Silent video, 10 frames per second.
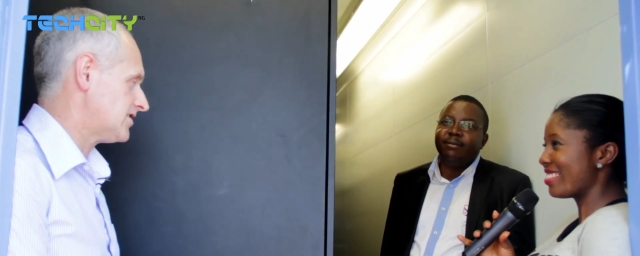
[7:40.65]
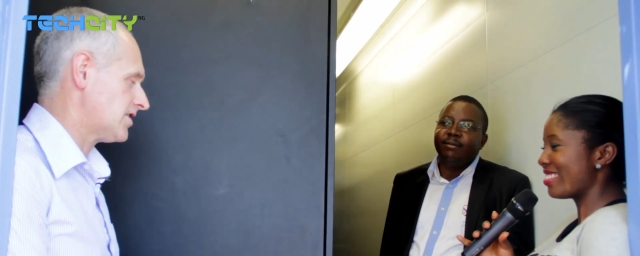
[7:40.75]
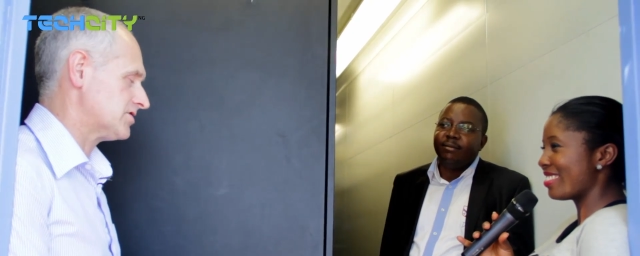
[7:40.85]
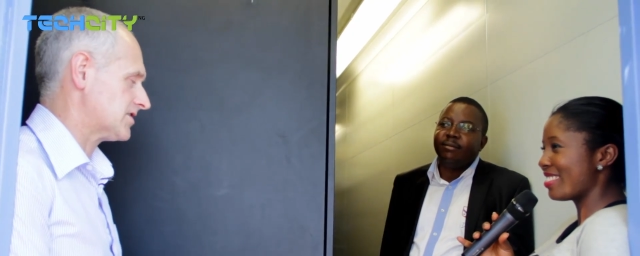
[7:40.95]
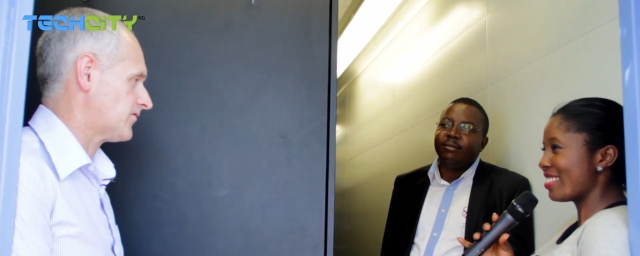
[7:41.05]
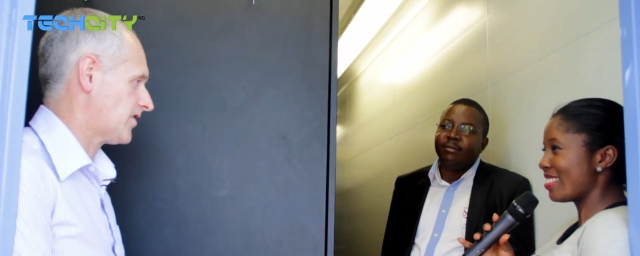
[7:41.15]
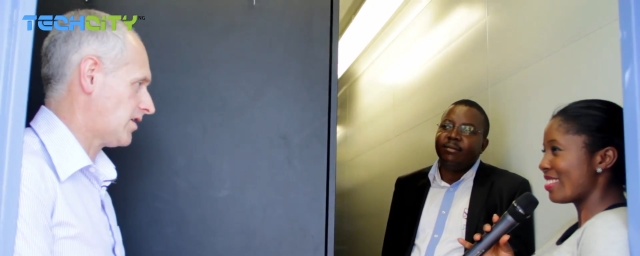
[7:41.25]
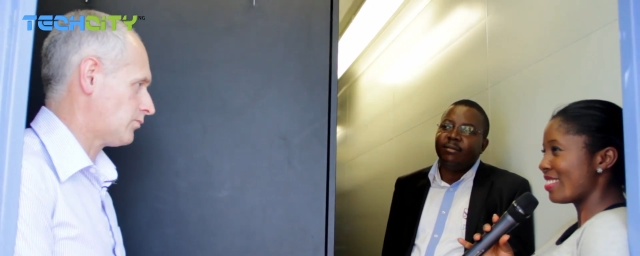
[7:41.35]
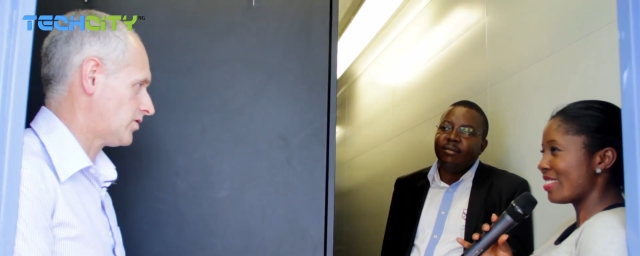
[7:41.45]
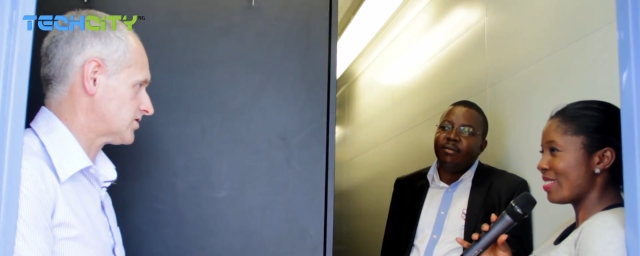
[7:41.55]
Speaker 1: No, it's a
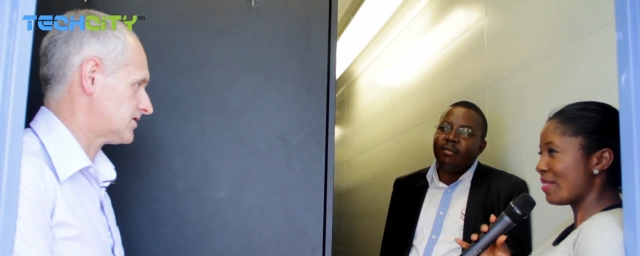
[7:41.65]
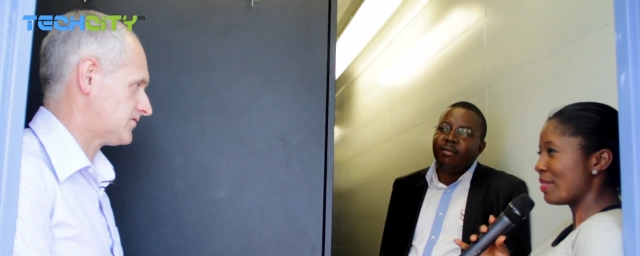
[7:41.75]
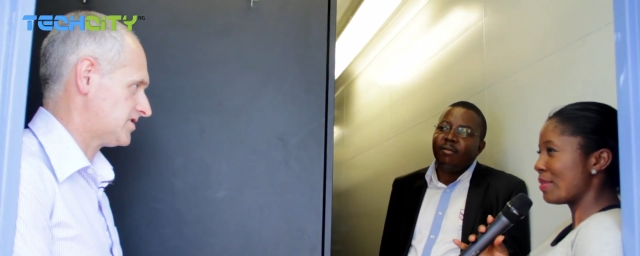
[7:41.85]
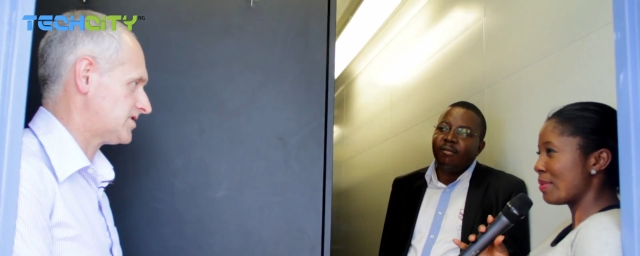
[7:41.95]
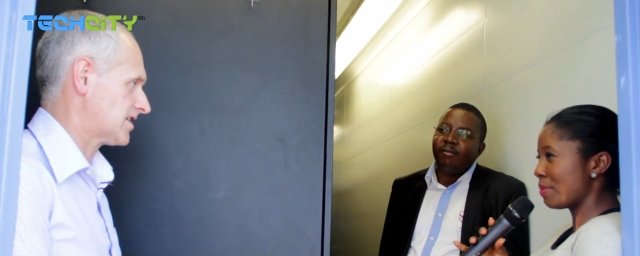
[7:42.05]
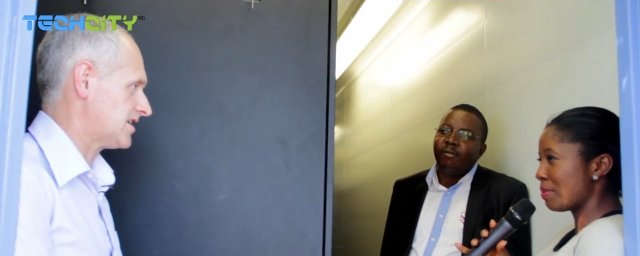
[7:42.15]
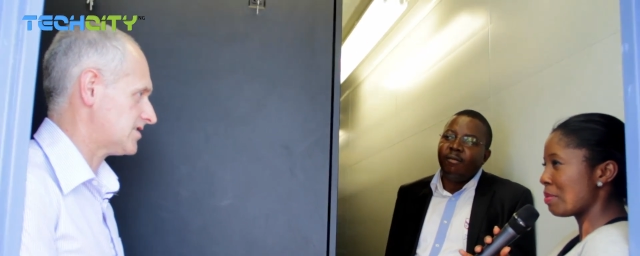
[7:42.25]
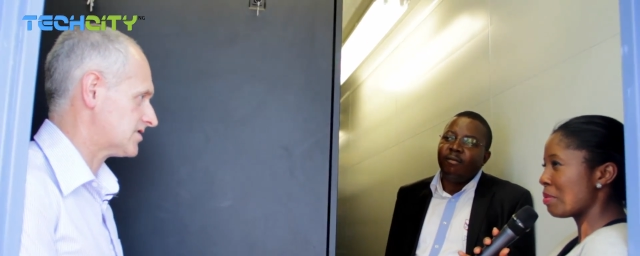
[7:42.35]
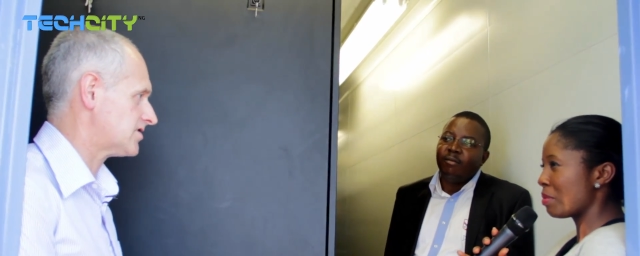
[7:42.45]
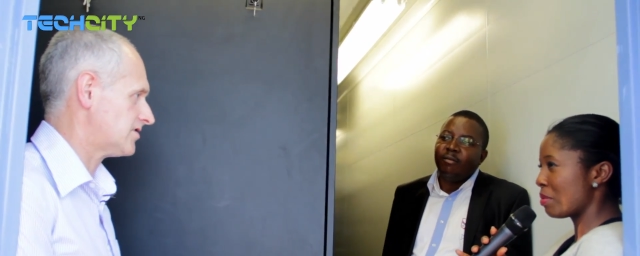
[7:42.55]
far more
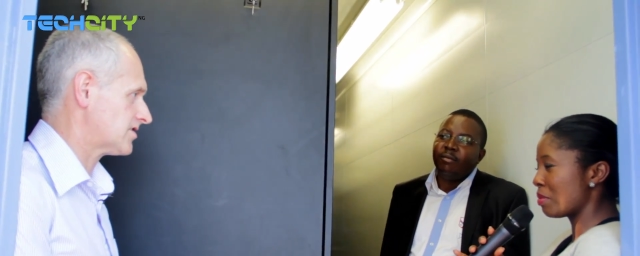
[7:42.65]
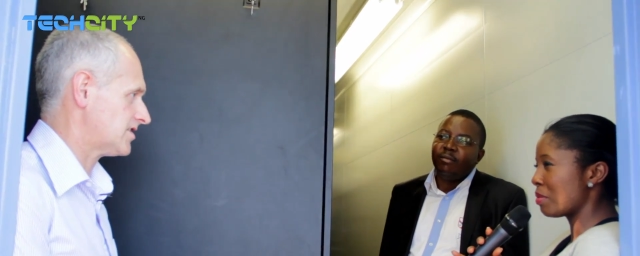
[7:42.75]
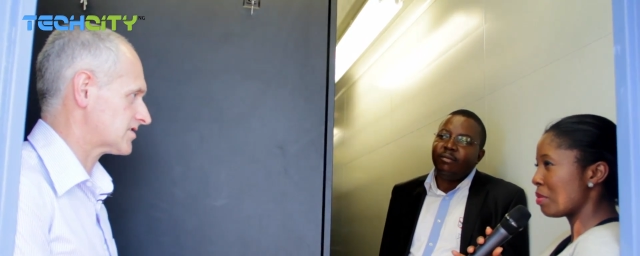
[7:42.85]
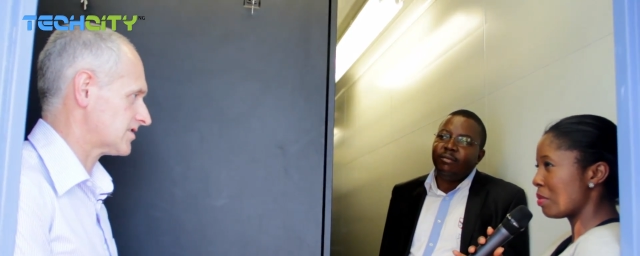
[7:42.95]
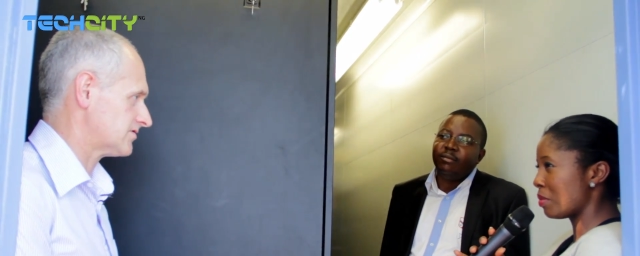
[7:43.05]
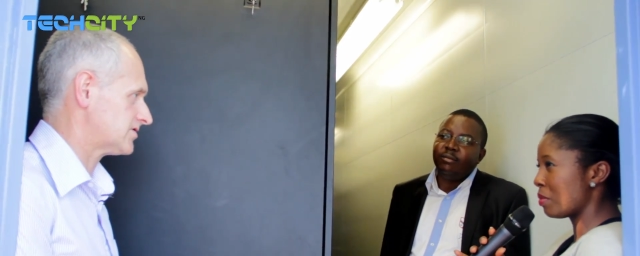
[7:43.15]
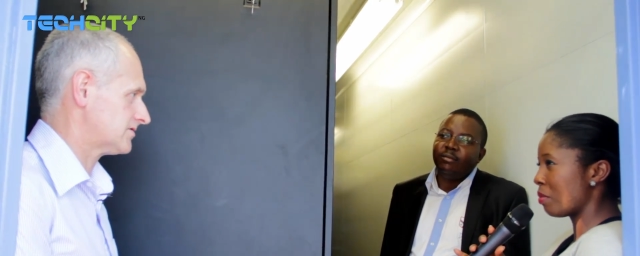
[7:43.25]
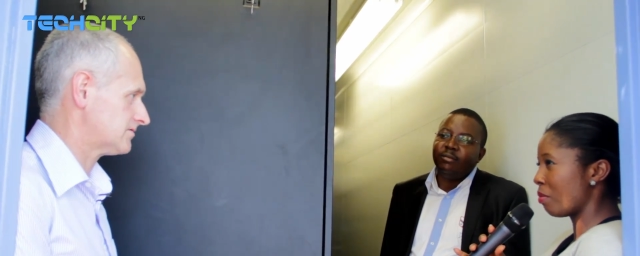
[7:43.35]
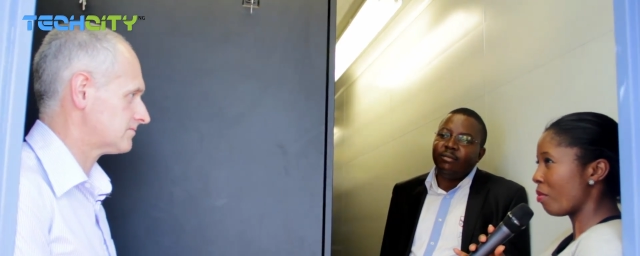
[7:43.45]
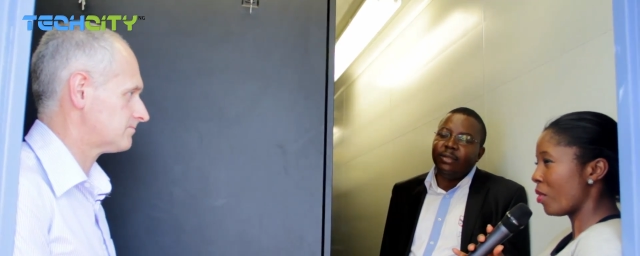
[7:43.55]
sophisticated turnkey
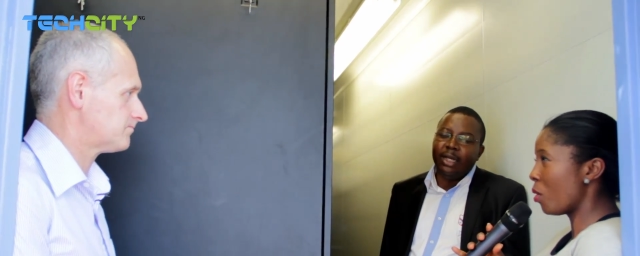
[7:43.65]
solution.